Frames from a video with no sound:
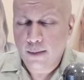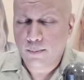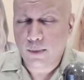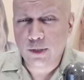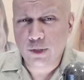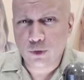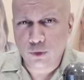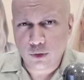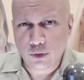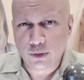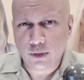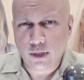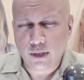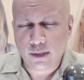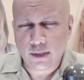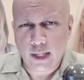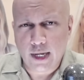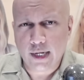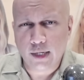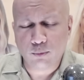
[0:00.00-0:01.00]
But your
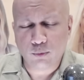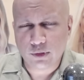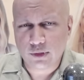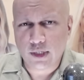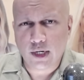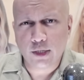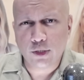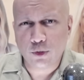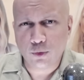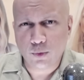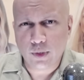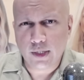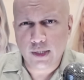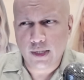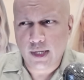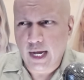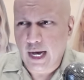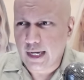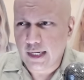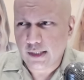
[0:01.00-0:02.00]
client was not
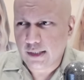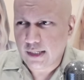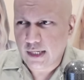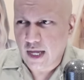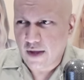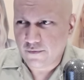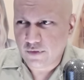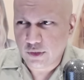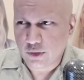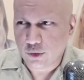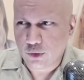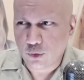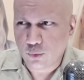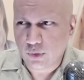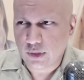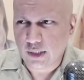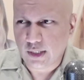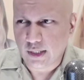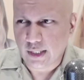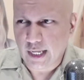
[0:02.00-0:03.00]
doing anything having to do
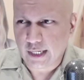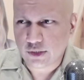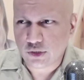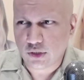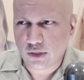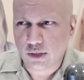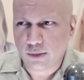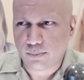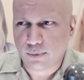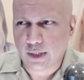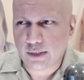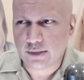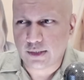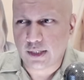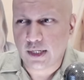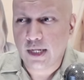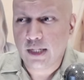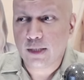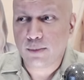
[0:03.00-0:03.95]
with the election of the president.